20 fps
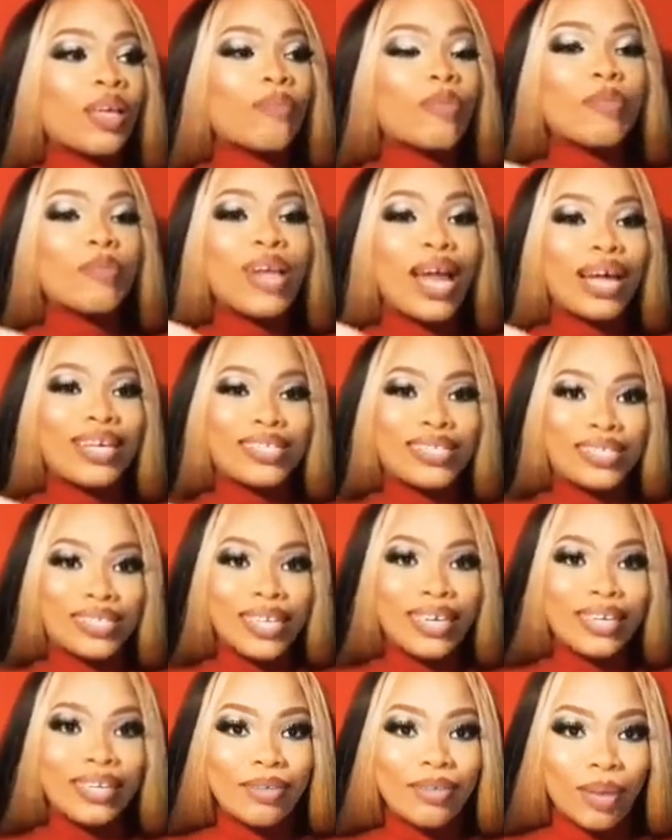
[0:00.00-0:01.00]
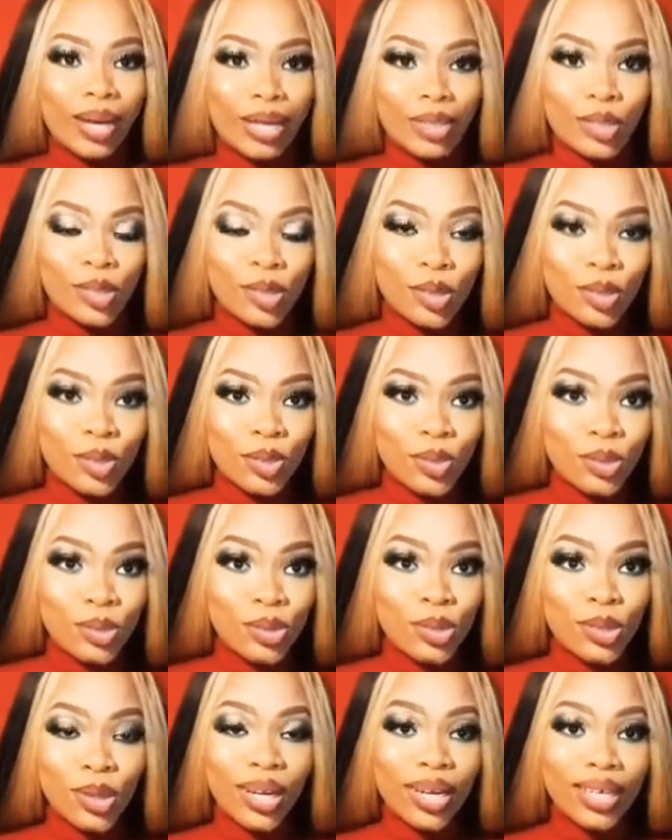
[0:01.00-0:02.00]
people that sell in my school,
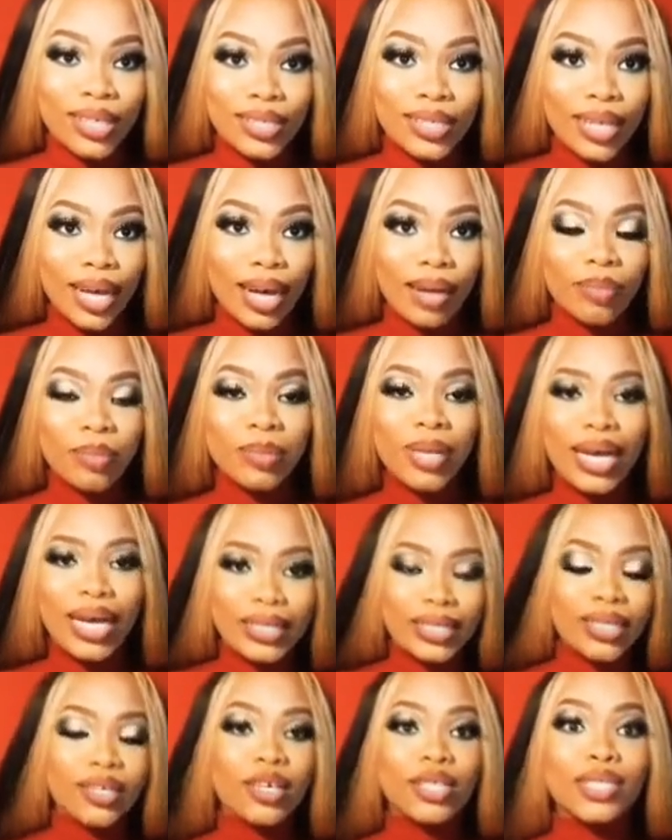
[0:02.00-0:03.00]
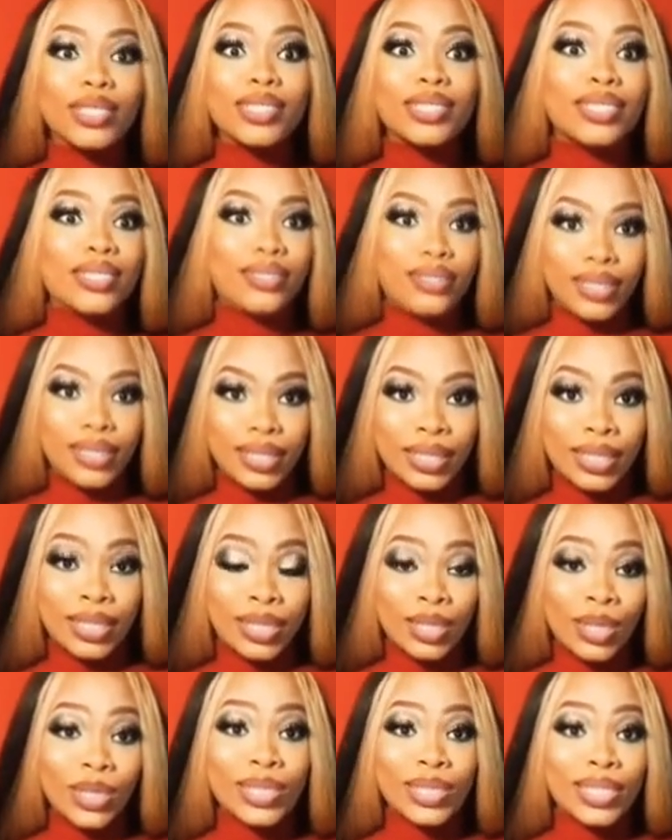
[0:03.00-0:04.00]
do you understand? People that sell all these
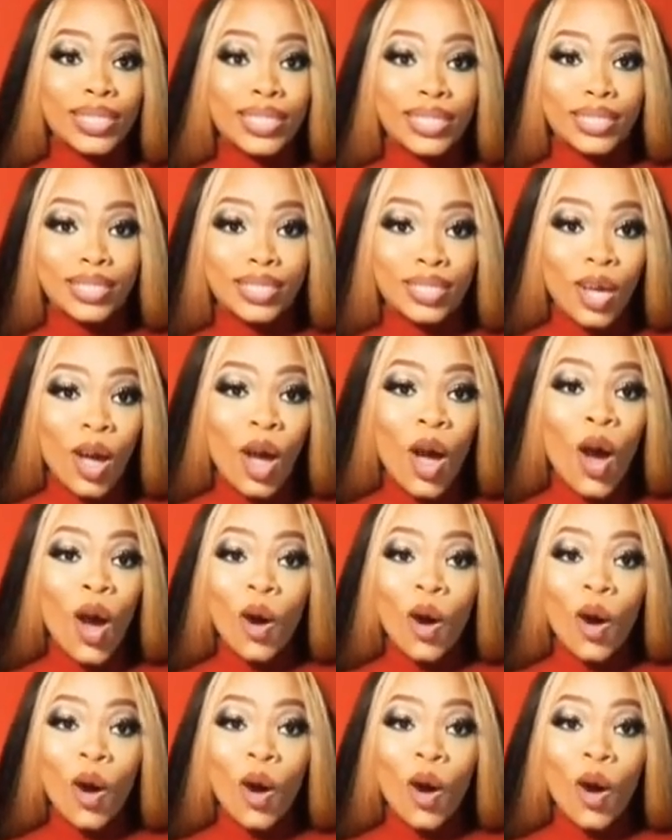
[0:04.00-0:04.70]
drinks, all these things.